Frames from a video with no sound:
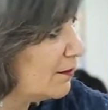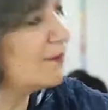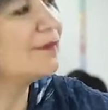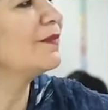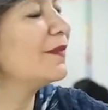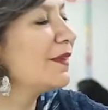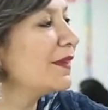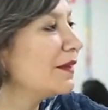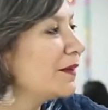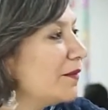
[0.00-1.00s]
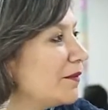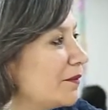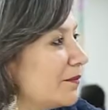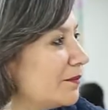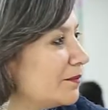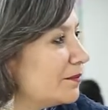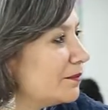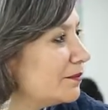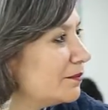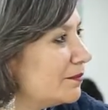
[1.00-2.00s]

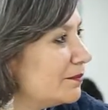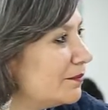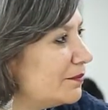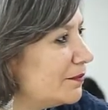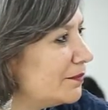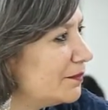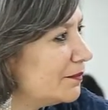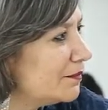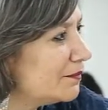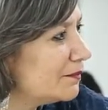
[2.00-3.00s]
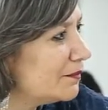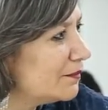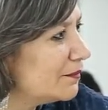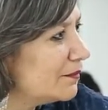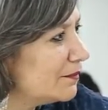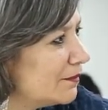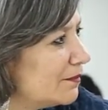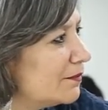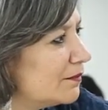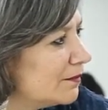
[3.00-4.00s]

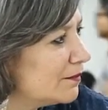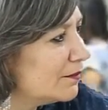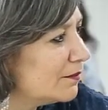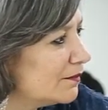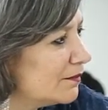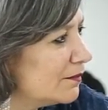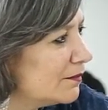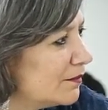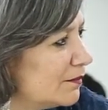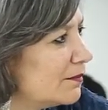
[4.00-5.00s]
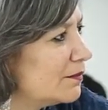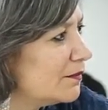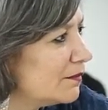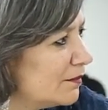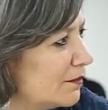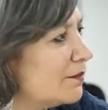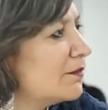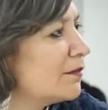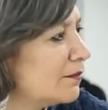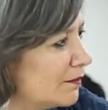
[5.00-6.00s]

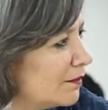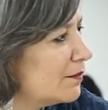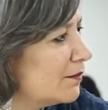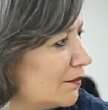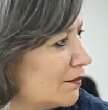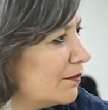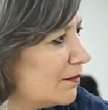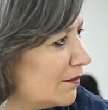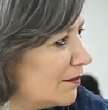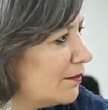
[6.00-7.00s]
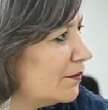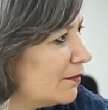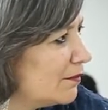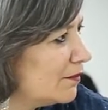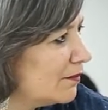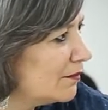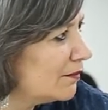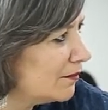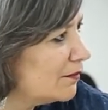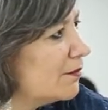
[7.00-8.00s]
The person shown says nothing.